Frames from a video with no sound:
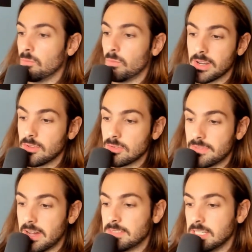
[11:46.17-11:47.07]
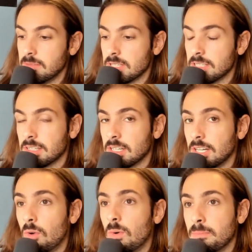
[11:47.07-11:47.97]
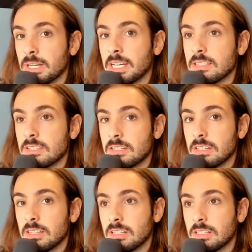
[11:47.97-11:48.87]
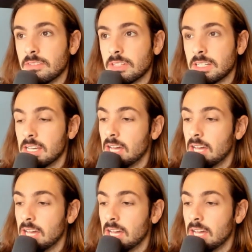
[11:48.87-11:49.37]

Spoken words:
One of those five teams is going to go up against Cleveland.